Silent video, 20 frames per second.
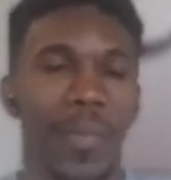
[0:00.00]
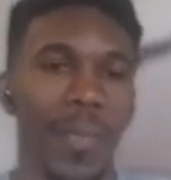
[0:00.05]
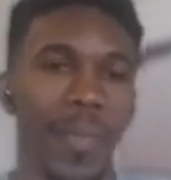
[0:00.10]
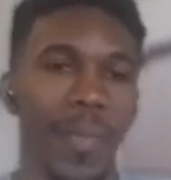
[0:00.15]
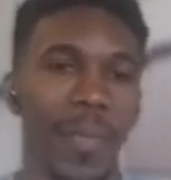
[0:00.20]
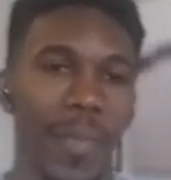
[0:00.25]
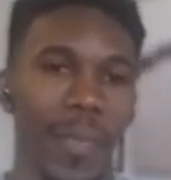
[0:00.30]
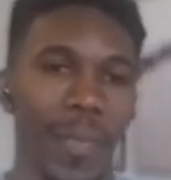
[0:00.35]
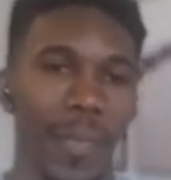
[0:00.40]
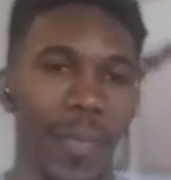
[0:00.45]

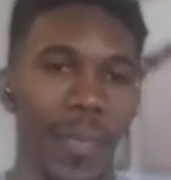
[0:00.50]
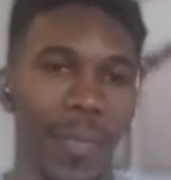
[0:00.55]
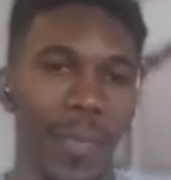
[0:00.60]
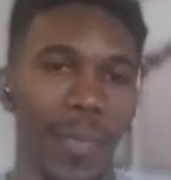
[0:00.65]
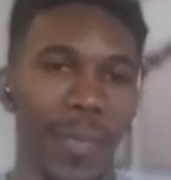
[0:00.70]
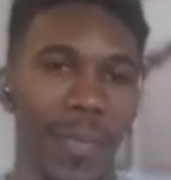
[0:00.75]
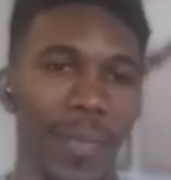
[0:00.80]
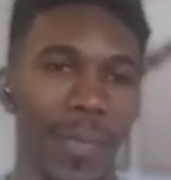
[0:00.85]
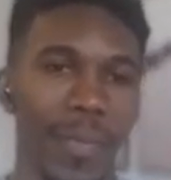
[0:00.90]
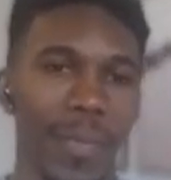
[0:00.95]

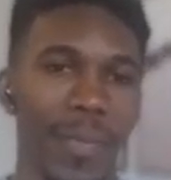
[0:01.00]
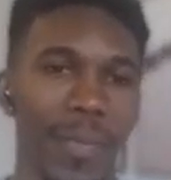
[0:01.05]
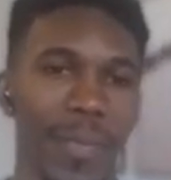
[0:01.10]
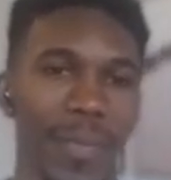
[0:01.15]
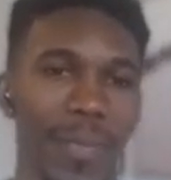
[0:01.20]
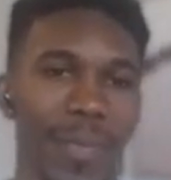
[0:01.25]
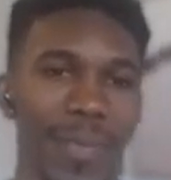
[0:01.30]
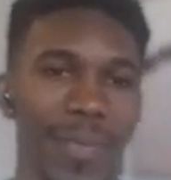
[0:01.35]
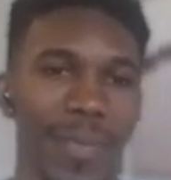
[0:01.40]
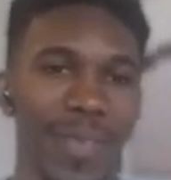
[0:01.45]

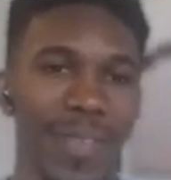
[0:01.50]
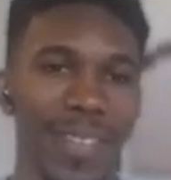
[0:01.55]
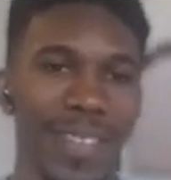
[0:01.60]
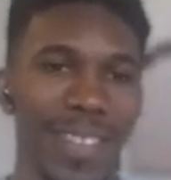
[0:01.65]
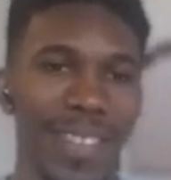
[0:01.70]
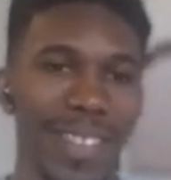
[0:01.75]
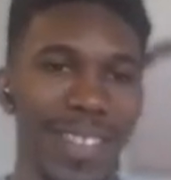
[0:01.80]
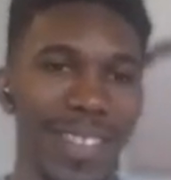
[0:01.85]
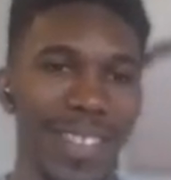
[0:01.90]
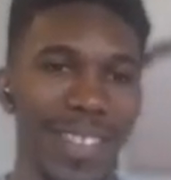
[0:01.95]

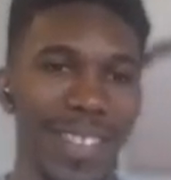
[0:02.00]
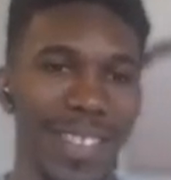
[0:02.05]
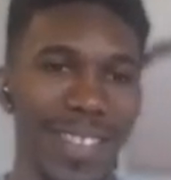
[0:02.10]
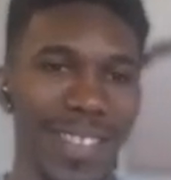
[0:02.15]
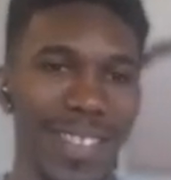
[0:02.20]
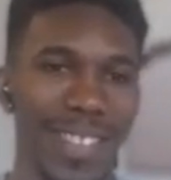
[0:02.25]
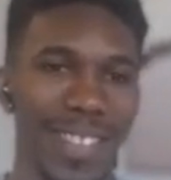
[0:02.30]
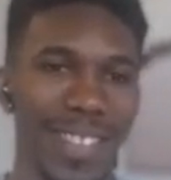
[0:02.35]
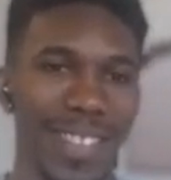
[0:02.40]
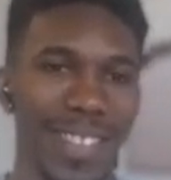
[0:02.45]

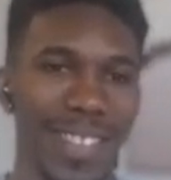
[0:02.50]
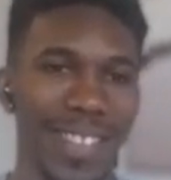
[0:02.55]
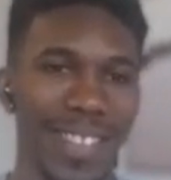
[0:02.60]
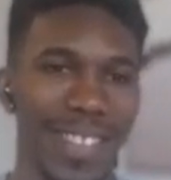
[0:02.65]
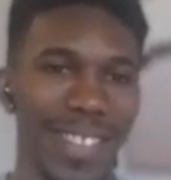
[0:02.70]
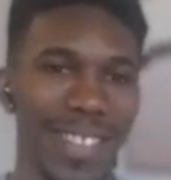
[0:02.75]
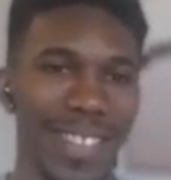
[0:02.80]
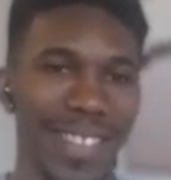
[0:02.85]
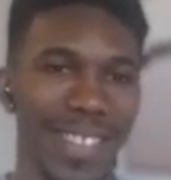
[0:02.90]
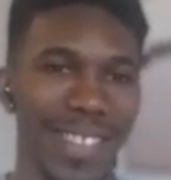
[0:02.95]

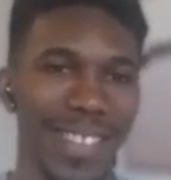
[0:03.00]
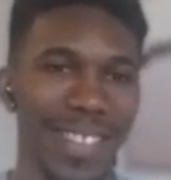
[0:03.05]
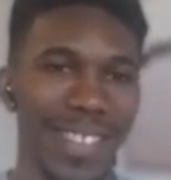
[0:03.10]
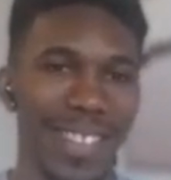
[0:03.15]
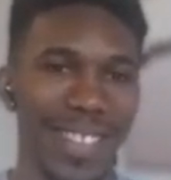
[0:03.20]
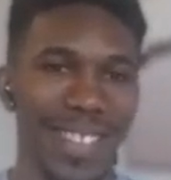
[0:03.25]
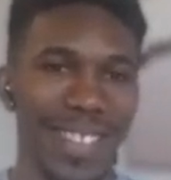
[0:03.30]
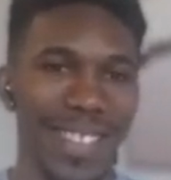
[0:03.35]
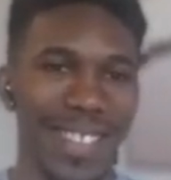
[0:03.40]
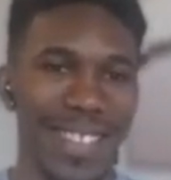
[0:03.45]

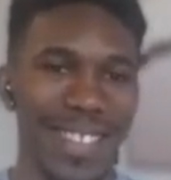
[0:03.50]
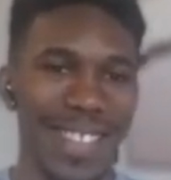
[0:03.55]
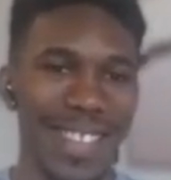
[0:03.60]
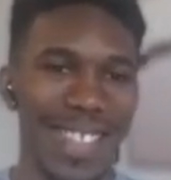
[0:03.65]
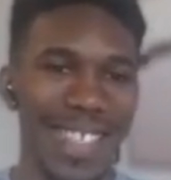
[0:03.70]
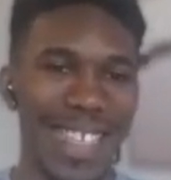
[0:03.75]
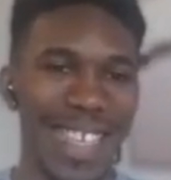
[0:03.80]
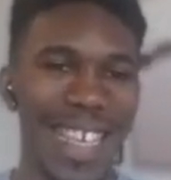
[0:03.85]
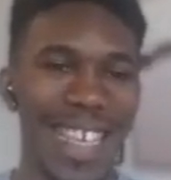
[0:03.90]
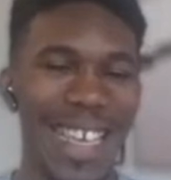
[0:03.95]

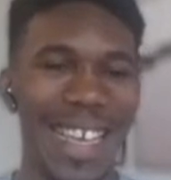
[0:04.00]
This person isn't speaking.